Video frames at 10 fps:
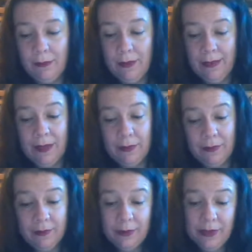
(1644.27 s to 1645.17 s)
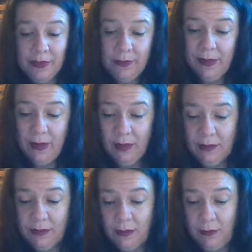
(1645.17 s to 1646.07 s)
I think it was the British, but then
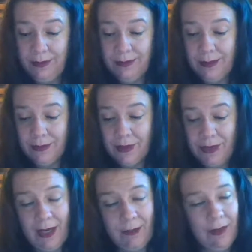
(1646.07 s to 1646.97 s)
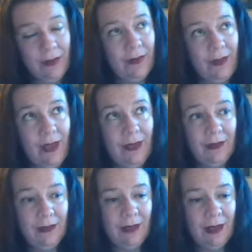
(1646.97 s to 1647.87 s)
also when the Dutch came there,
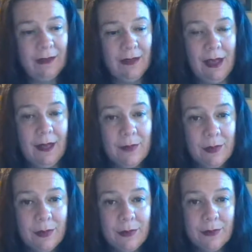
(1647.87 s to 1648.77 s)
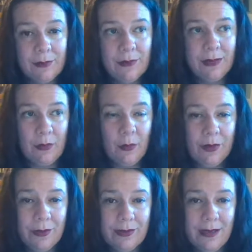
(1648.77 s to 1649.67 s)
they ended up, in
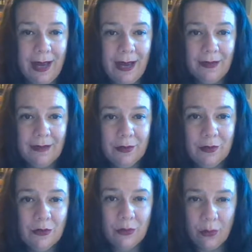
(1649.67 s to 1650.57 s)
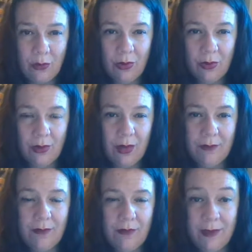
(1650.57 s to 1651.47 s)
order to take control
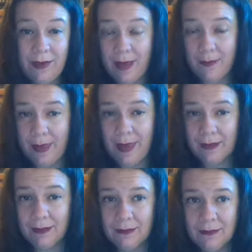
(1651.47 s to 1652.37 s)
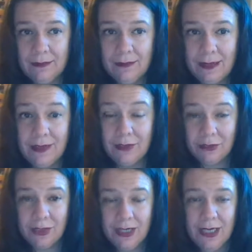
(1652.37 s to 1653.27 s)
of the nutmeg
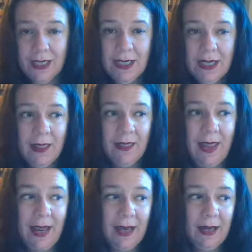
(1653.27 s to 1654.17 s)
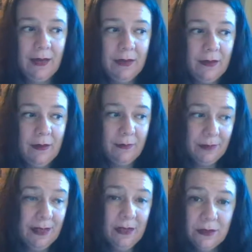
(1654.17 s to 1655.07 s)
industry, they
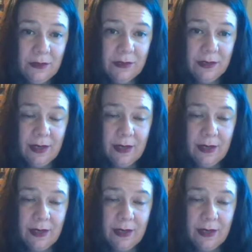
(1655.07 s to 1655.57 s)
killed